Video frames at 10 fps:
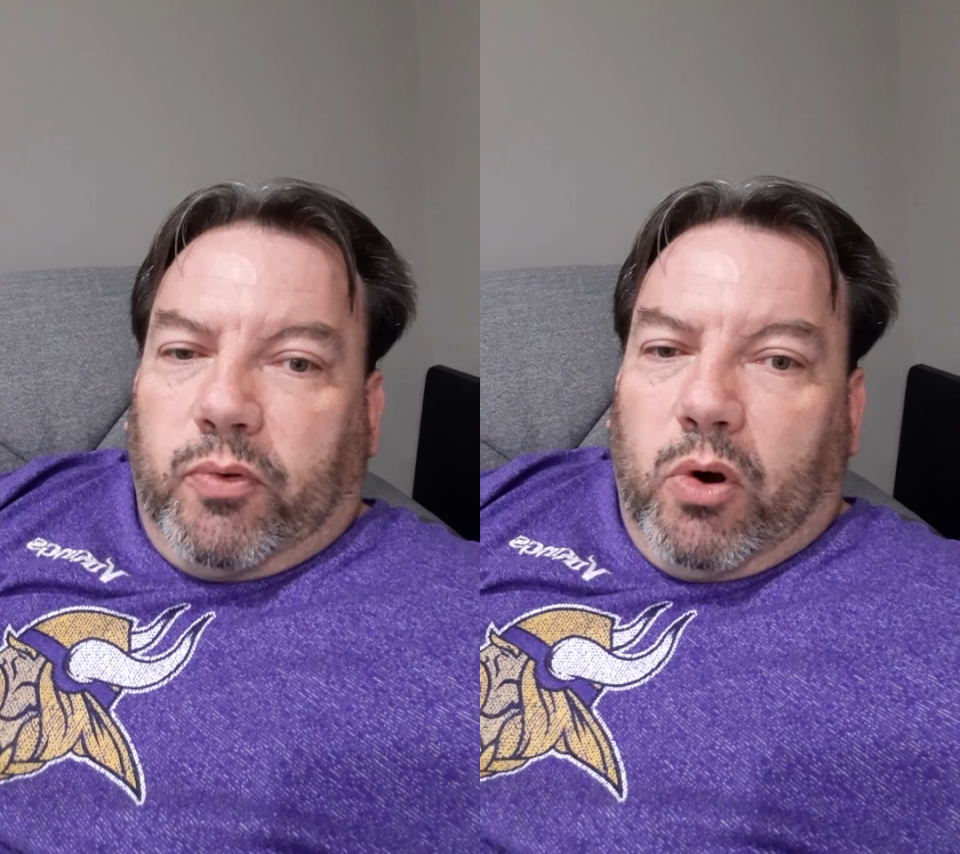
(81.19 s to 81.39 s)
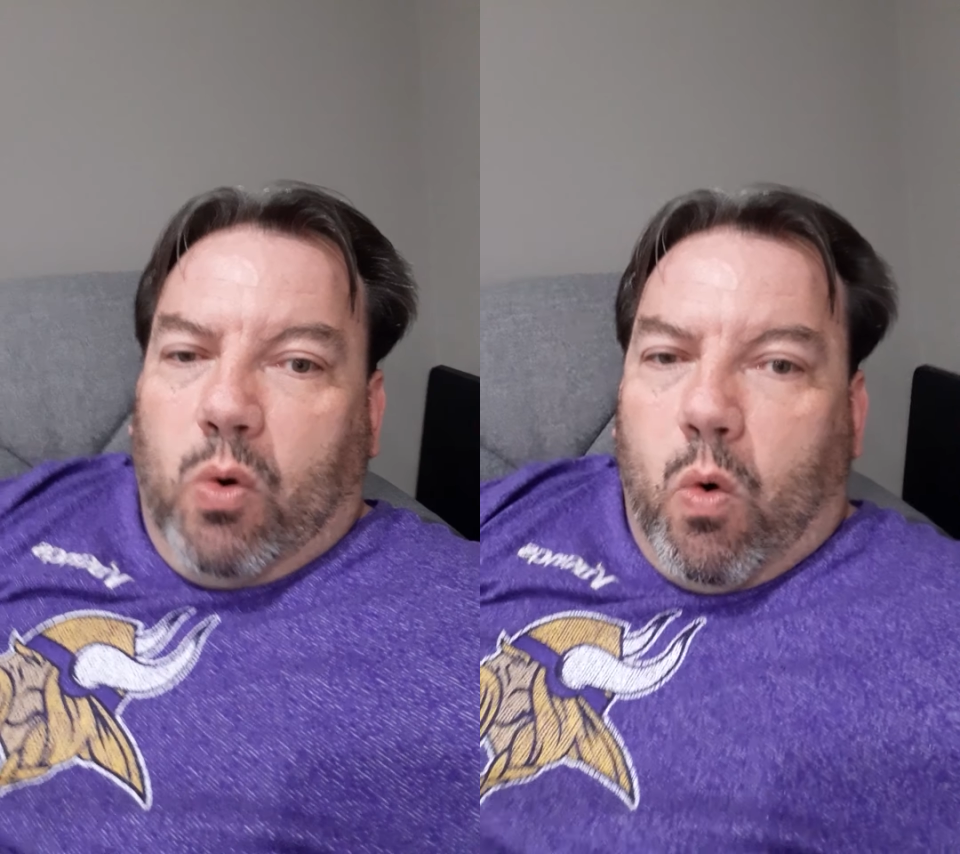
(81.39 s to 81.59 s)

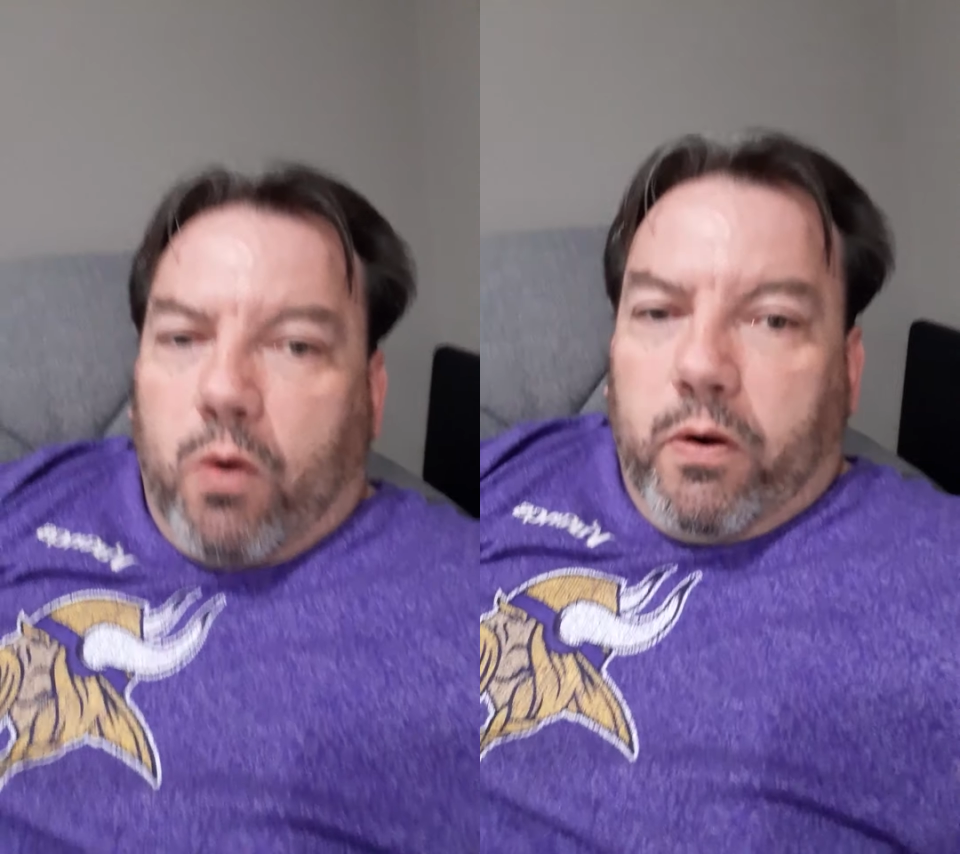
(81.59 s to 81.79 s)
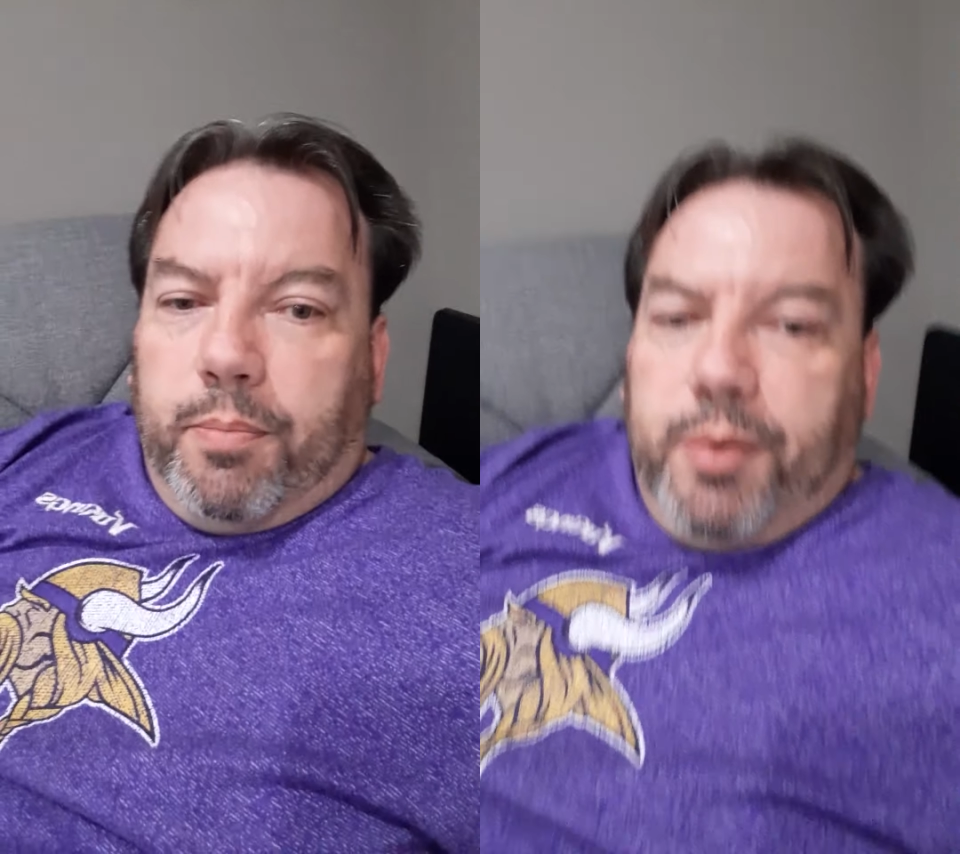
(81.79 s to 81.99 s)
for a
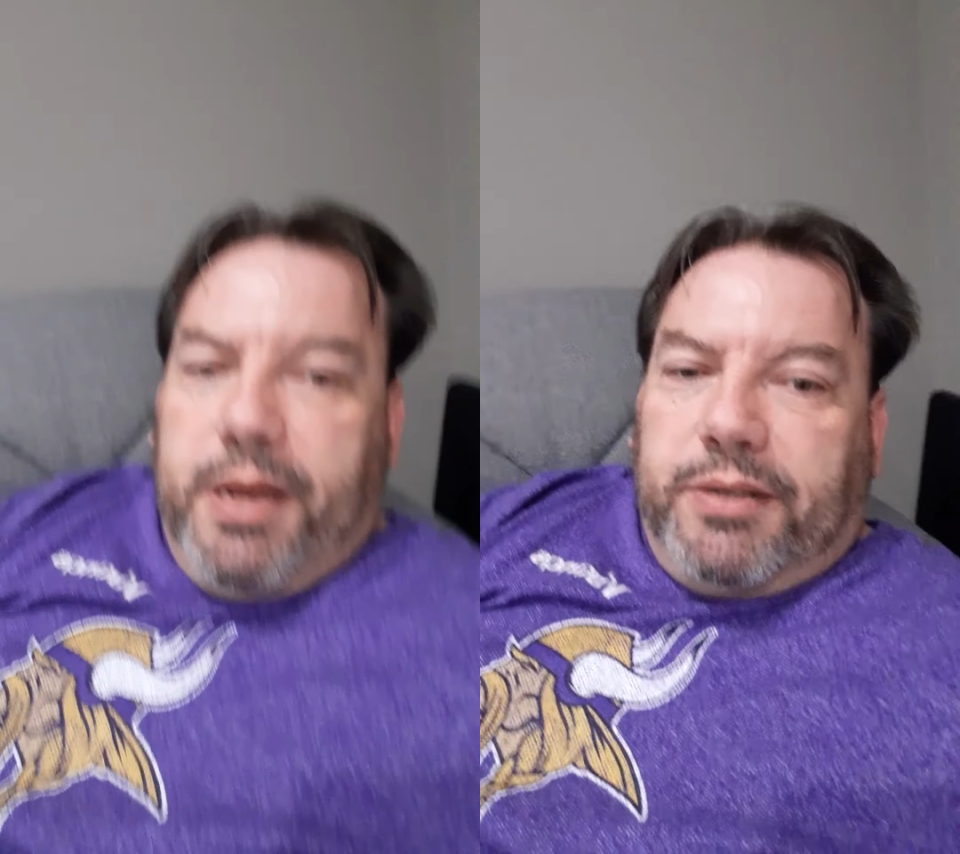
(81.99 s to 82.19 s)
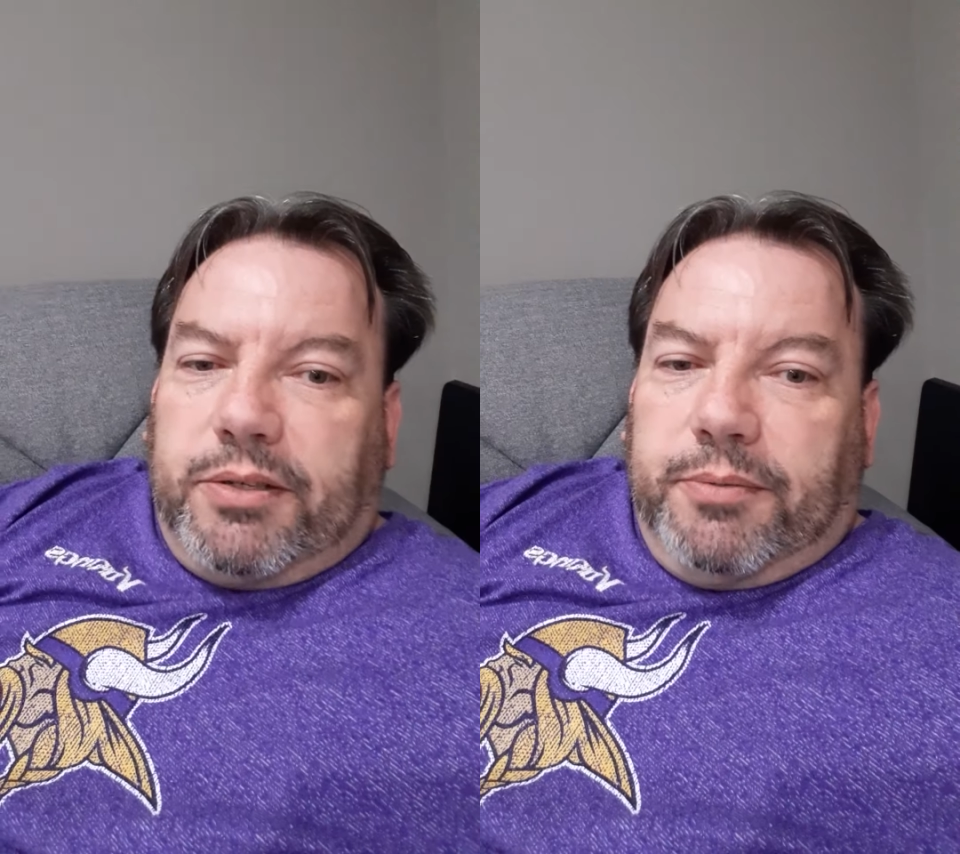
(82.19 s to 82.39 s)
quarter a
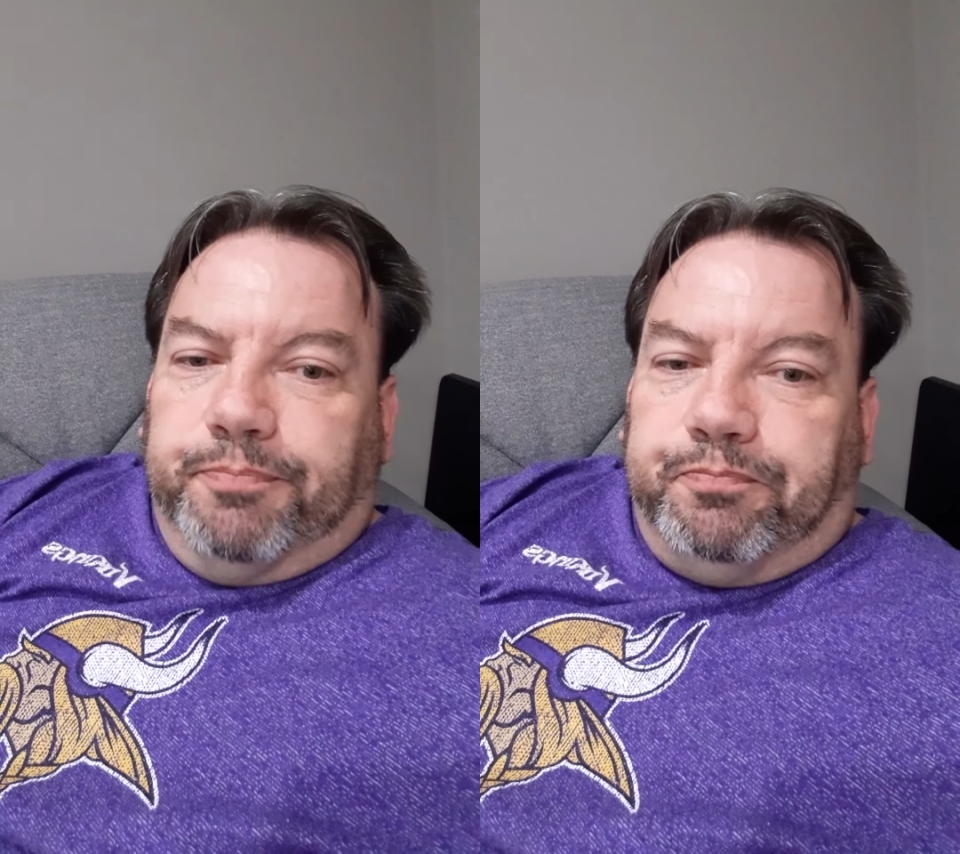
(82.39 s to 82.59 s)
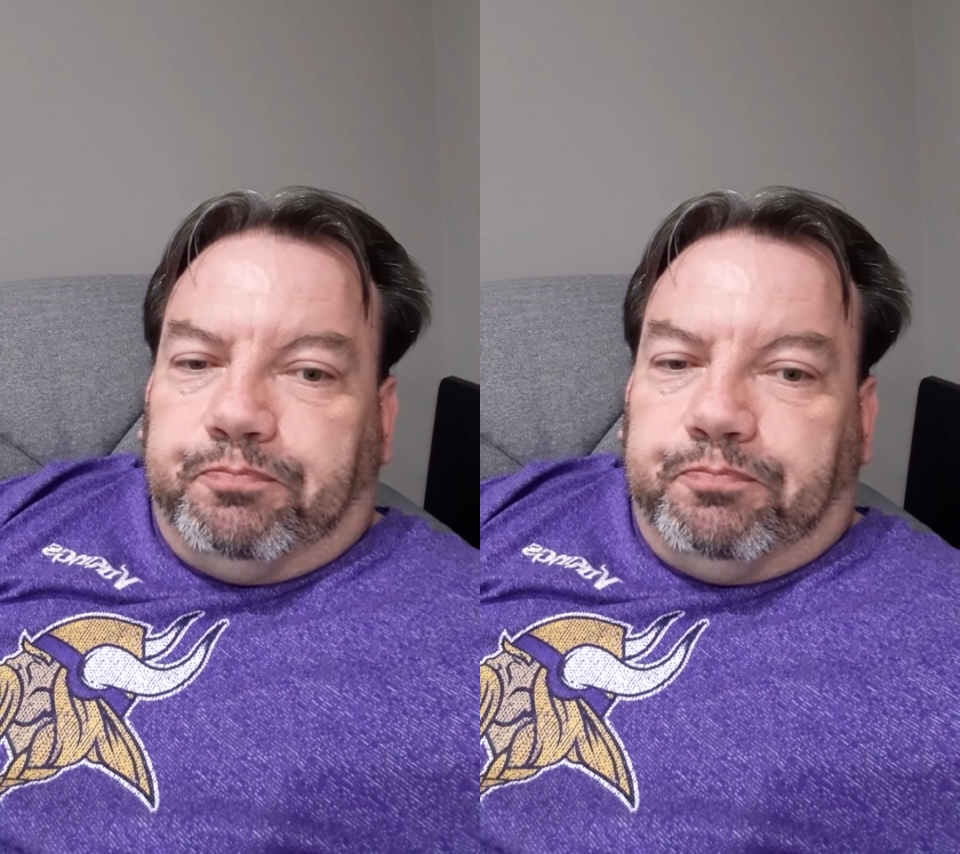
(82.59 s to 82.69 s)
piece